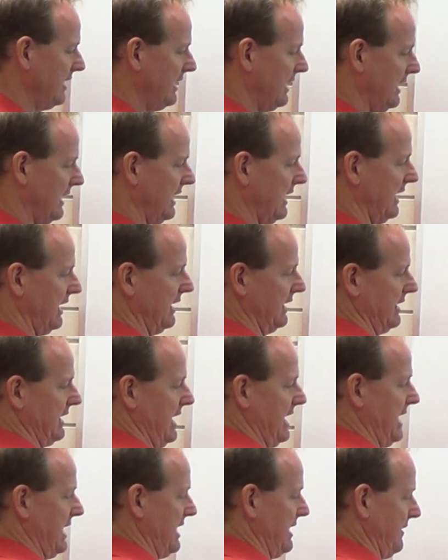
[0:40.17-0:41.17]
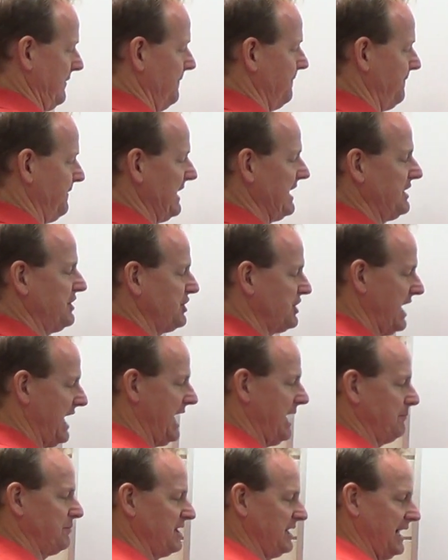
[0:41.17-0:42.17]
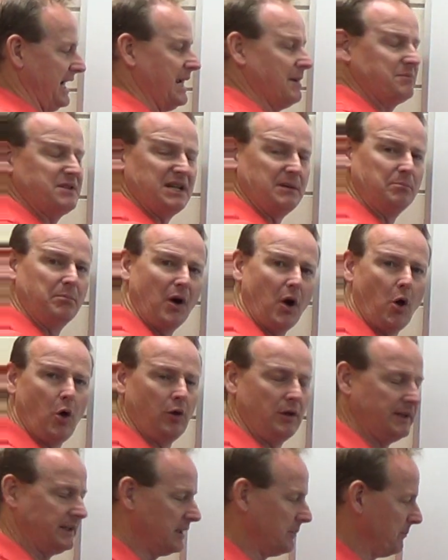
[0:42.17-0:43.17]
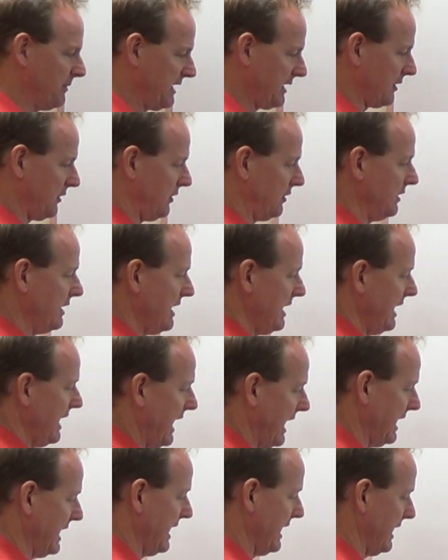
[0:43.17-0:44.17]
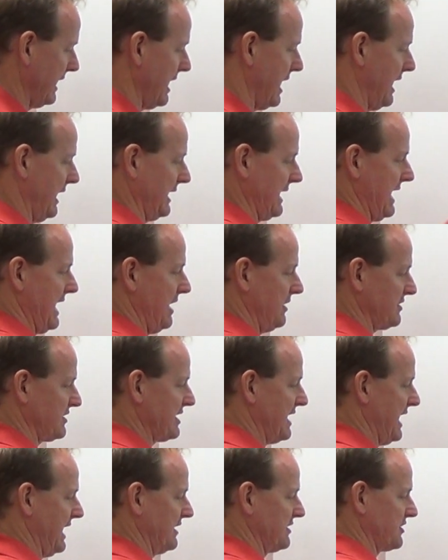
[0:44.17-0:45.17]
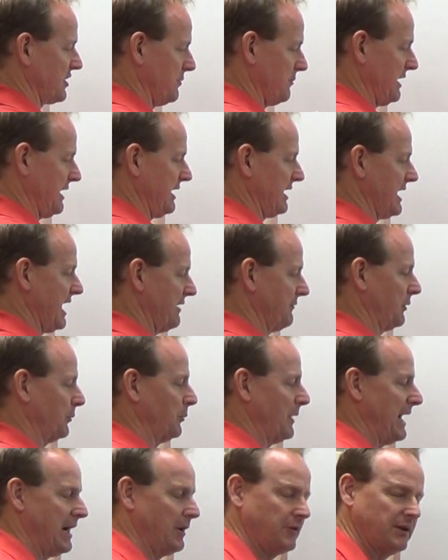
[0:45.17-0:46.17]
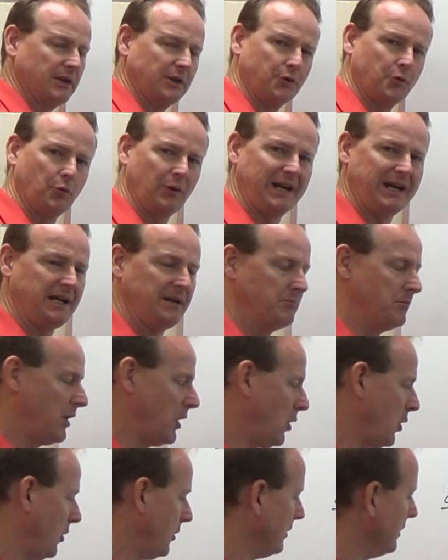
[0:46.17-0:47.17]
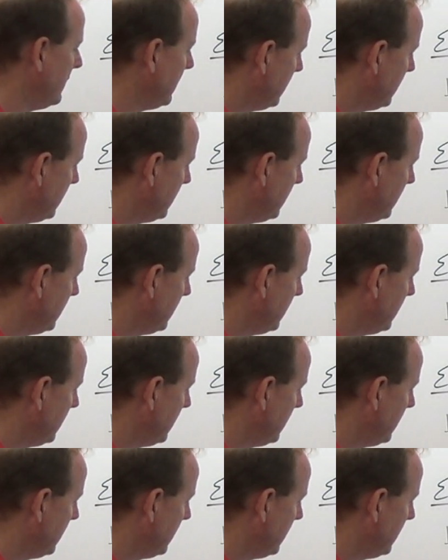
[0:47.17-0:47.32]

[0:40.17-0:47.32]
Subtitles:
a V-shaped empty bowl in the middle, and then on the outside is going to be kind of a rounded green bowl